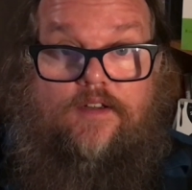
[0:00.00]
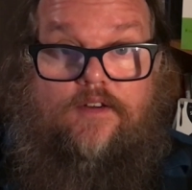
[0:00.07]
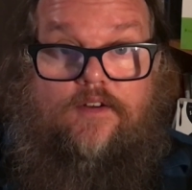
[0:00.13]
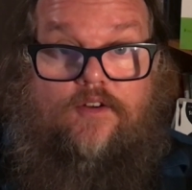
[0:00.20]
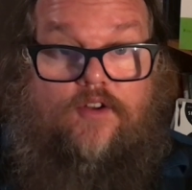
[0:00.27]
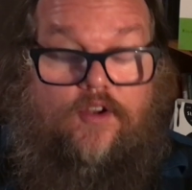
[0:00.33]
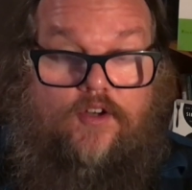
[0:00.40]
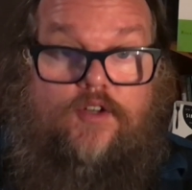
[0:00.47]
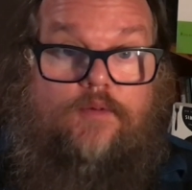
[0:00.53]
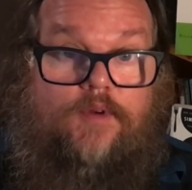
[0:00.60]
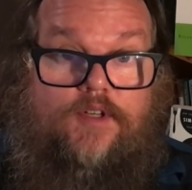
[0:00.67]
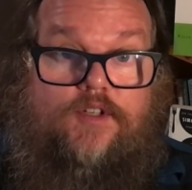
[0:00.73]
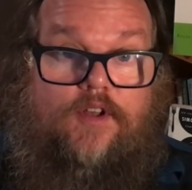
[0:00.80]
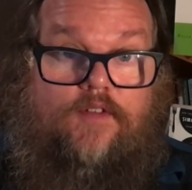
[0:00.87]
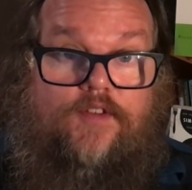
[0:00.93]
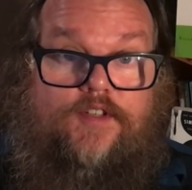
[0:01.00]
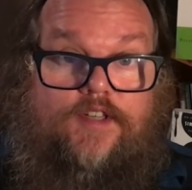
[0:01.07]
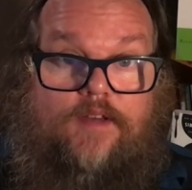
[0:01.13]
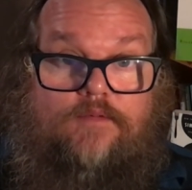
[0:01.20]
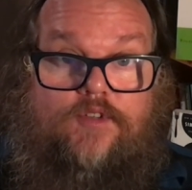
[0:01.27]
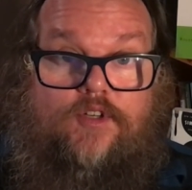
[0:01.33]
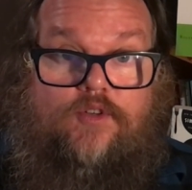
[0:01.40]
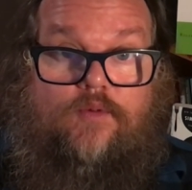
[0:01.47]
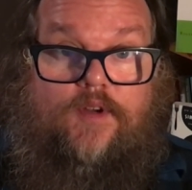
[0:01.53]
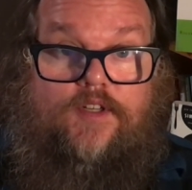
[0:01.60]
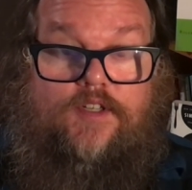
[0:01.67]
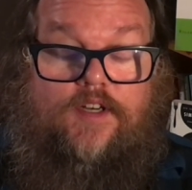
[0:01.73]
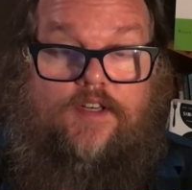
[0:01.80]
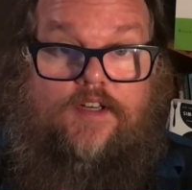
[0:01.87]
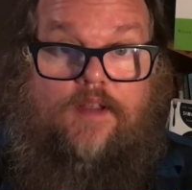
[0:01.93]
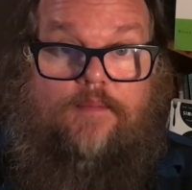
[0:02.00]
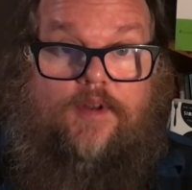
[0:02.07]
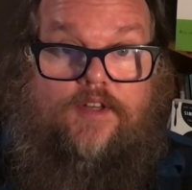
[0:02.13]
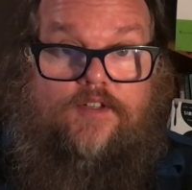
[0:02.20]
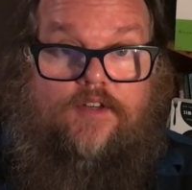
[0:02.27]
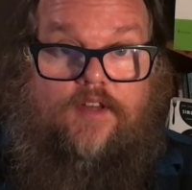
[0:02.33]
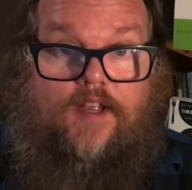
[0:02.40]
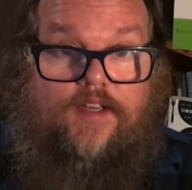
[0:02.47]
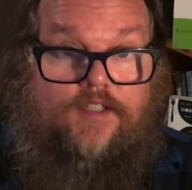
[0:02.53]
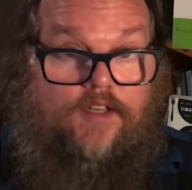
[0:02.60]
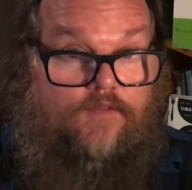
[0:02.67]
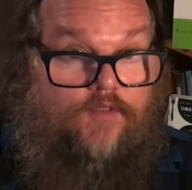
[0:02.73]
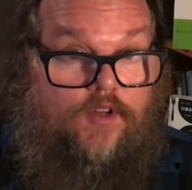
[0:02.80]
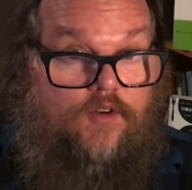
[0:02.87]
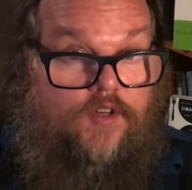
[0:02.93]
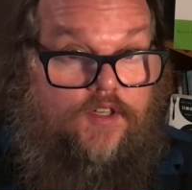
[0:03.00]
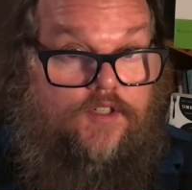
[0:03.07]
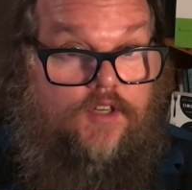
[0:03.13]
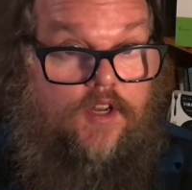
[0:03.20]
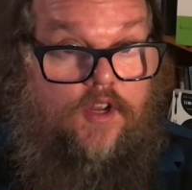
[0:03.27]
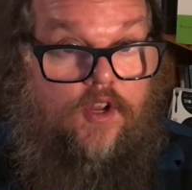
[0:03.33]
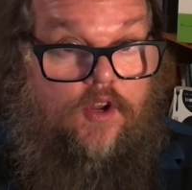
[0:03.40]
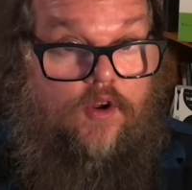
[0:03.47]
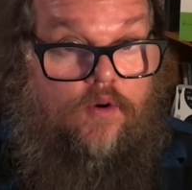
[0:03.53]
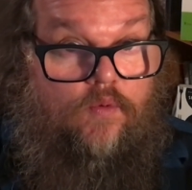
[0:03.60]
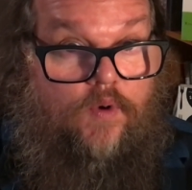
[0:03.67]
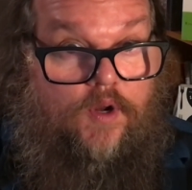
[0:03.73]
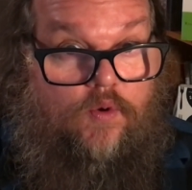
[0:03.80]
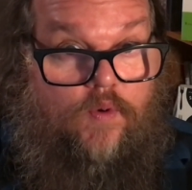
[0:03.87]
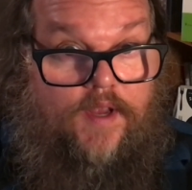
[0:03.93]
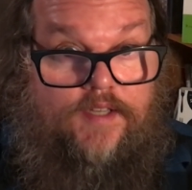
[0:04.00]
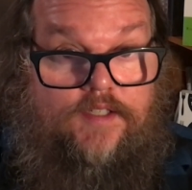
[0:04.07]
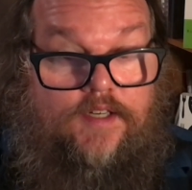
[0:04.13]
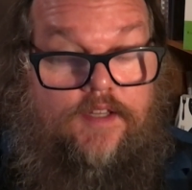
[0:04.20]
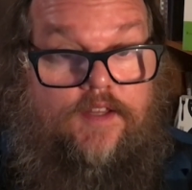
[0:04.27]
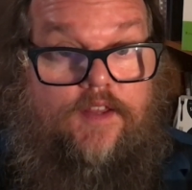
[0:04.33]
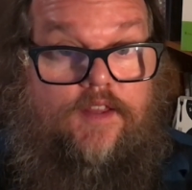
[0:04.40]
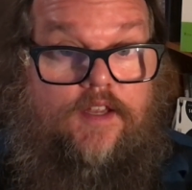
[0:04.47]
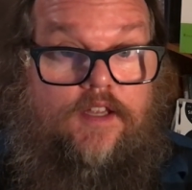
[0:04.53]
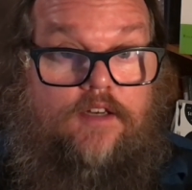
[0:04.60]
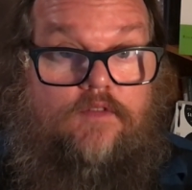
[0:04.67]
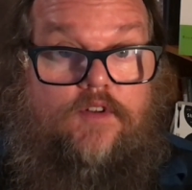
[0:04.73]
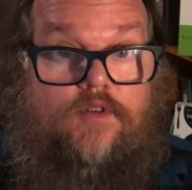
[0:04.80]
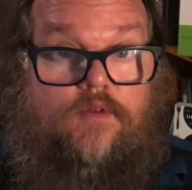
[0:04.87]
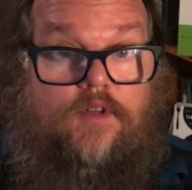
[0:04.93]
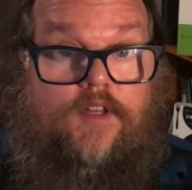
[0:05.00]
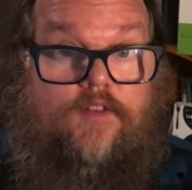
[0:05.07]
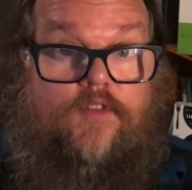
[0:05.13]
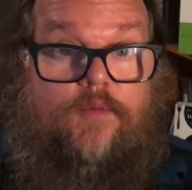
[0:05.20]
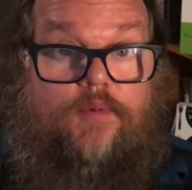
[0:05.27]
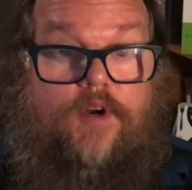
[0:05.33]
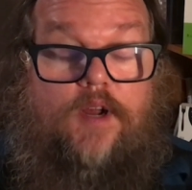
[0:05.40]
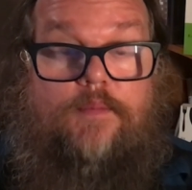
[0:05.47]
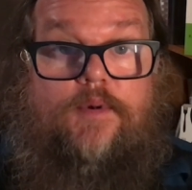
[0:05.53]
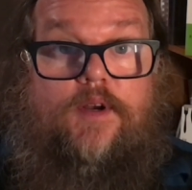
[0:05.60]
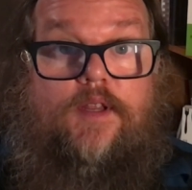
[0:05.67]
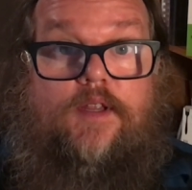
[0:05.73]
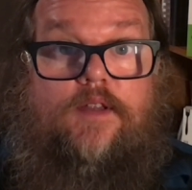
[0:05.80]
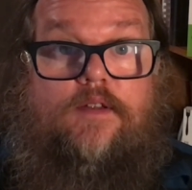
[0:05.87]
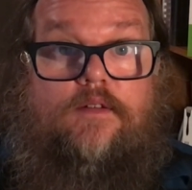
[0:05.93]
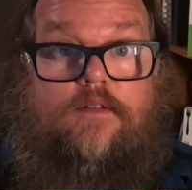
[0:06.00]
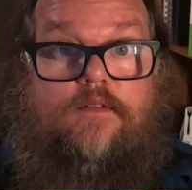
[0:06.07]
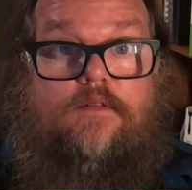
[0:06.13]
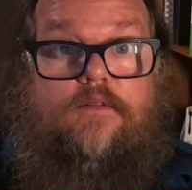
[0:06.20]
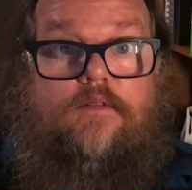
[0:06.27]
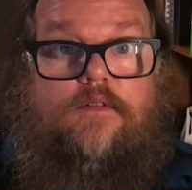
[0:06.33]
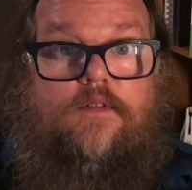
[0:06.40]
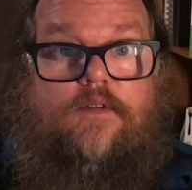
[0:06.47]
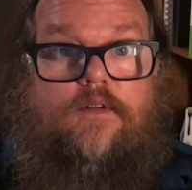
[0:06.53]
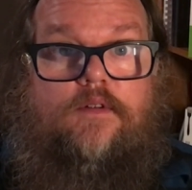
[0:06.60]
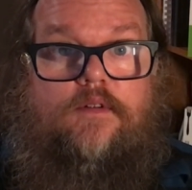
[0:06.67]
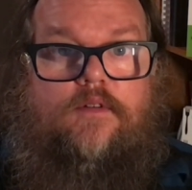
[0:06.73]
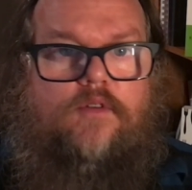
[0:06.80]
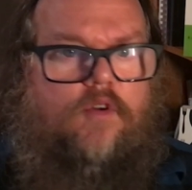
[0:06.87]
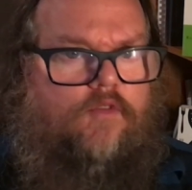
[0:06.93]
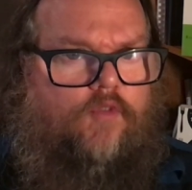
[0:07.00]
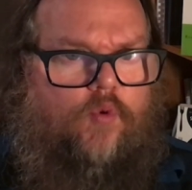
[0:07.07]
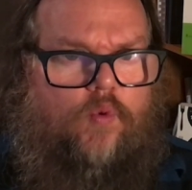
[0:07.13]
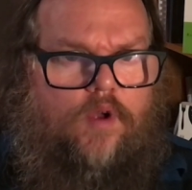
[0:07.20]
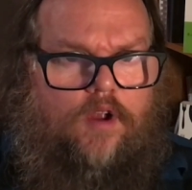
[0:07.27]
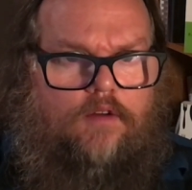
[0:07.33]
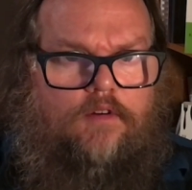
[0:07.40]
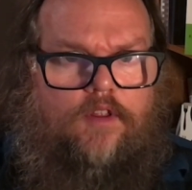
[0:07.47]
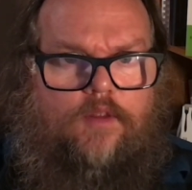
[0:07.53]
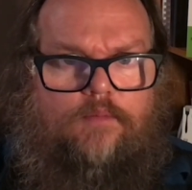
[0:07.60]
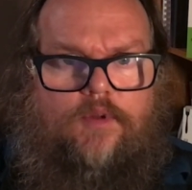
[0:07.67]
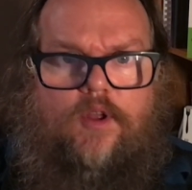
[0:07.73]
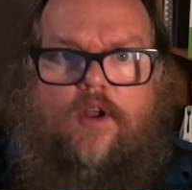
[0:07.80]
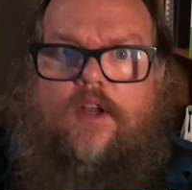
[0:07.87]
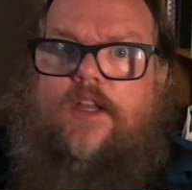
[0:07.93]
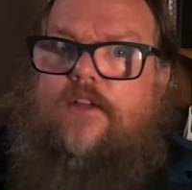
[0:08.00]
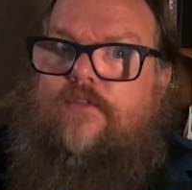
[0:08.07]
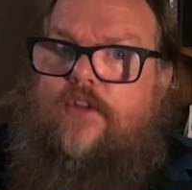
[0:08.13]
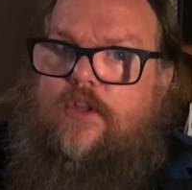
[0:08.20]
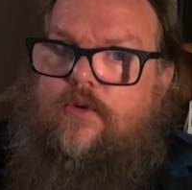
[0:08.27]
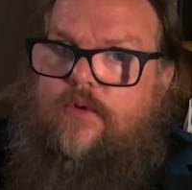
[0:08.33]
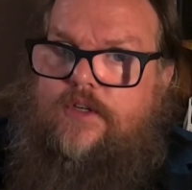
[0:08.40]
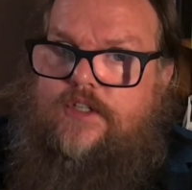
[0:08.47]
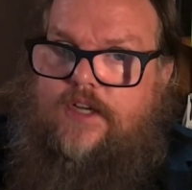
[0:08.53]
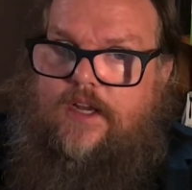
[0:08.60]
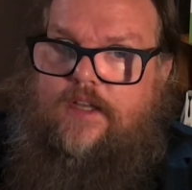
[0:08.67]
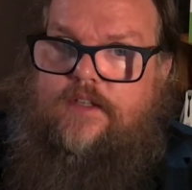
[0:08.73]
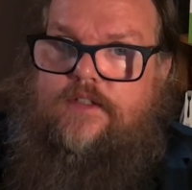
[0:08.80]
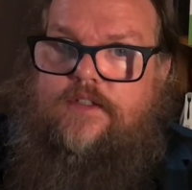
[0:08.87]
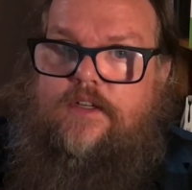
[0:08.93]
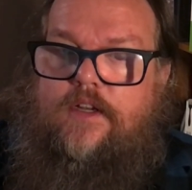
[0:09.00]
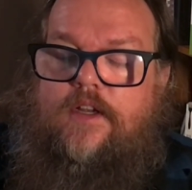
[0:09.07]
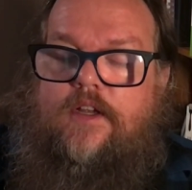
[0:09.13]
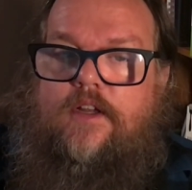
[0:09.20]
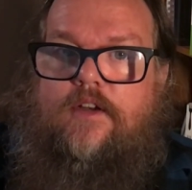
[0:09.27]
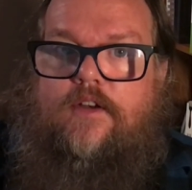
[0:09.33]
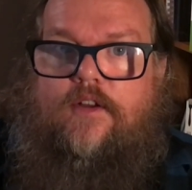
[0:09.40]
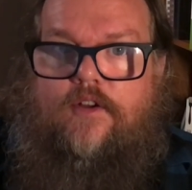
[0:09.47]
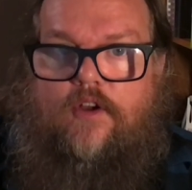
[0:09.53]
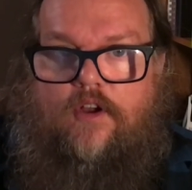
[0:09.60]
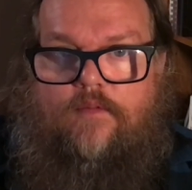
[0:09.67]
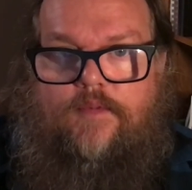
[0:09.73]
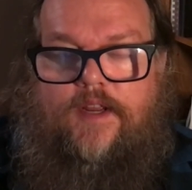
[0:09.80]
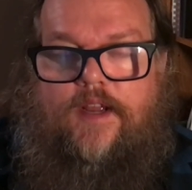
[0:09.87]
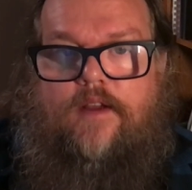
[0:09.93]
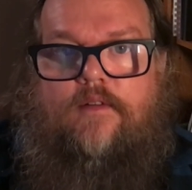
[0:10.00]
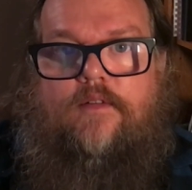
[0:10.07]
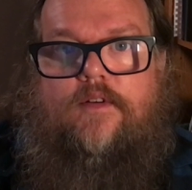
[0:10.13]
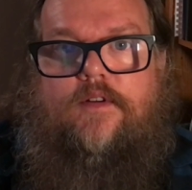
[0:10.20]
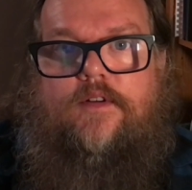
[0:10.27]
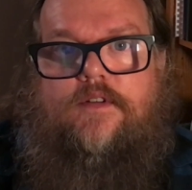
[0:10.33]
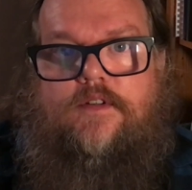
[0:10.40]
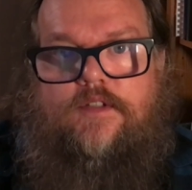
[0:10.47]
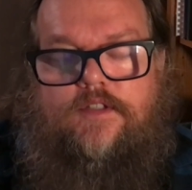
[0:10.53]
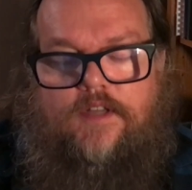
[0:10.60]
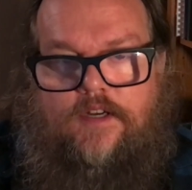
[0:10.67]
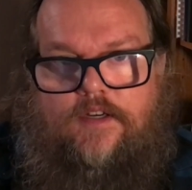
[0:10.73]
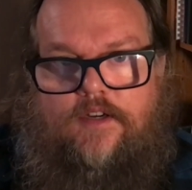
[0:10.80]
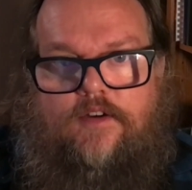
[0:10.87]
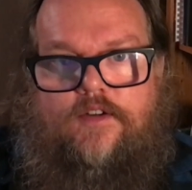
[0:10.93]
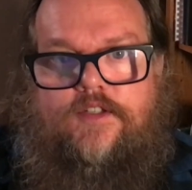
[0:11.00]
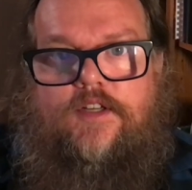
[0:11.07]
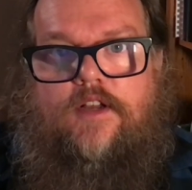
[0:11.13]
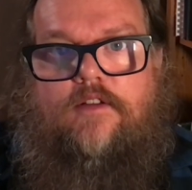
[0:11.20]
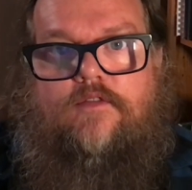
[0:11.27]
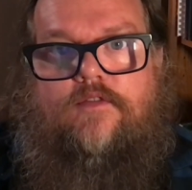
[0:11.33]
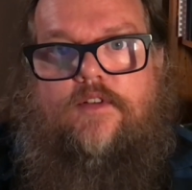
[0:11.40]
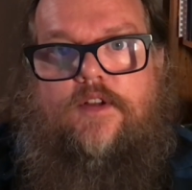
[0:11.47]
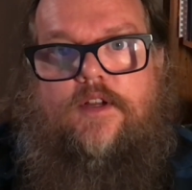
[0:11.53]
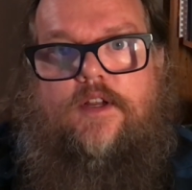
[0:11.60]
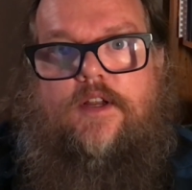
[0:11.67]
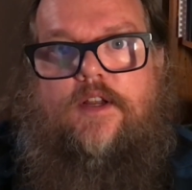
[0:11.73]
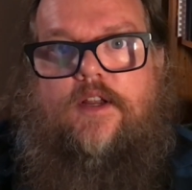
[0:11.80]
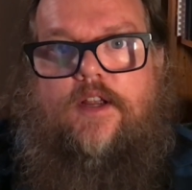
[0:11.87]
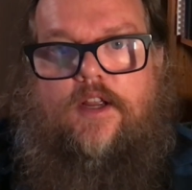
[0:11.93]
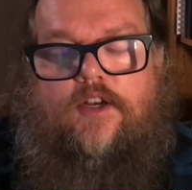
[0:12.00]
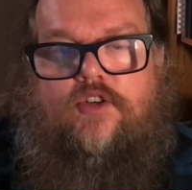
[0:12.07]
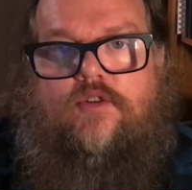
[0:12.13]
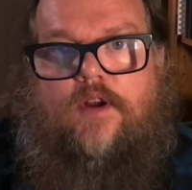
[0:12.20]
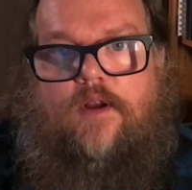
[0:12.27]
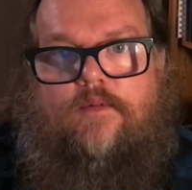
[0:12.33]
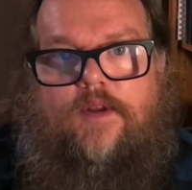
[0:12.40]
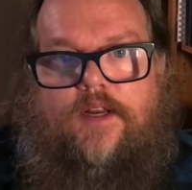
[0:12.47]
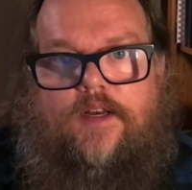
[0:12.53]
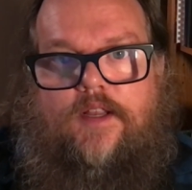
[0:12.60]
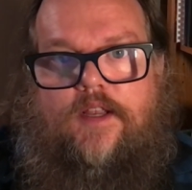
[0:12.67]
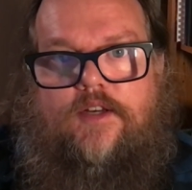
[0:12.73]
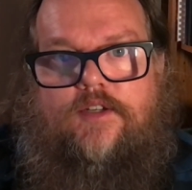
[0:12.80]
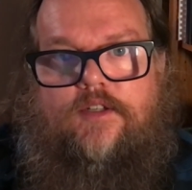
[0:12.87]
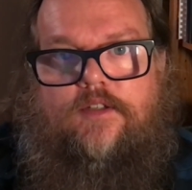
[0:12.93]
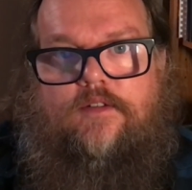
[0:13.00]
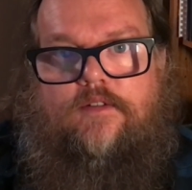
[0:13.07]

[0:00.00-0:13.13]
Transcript: could you resolve the same situation in 10 minutes or less? If you just requested that the individual leave the property, go for a walk around the block, give you a chance to calm down, center yourself, and try re-engaging.